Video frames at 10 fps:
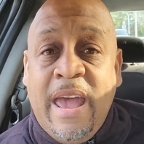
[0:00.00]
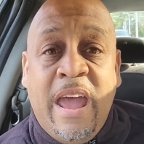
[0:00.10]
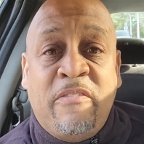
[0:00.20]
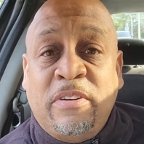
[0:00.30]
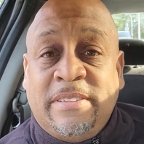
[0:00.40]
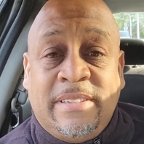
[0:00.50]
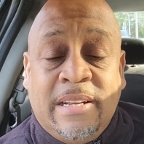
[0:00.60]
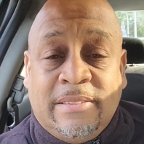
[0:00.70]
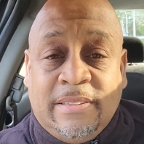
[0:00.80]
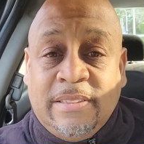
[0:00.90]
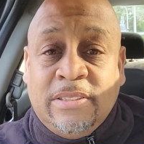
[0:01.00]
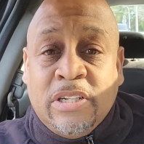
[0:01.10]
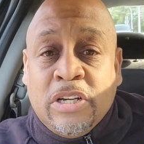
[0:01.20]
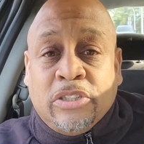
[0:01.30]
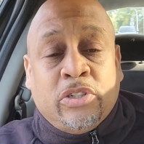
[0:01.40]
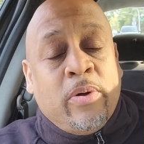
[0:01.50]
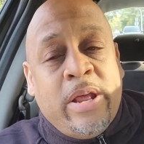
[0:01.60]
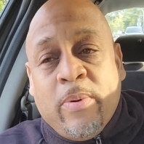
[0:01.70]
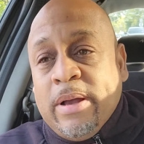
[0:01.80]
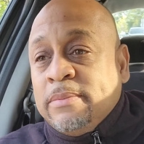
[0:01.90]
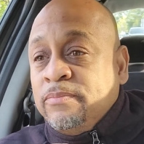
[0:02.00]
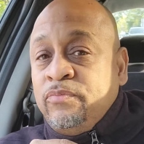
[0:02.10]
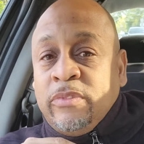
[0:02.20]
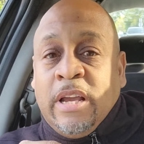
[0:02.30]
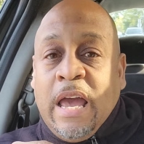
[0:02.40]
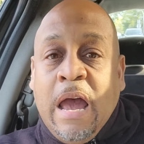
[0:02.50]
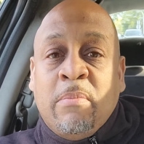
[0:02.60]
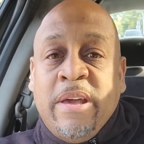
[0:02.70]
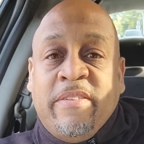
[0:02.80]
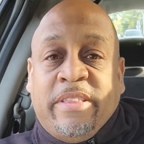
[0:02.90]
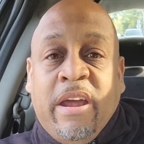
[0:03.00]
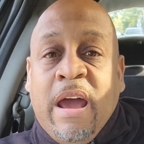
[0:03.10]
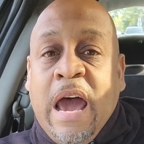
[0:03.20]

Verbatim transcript: Every since. So anyway, I'm gonna leave it there.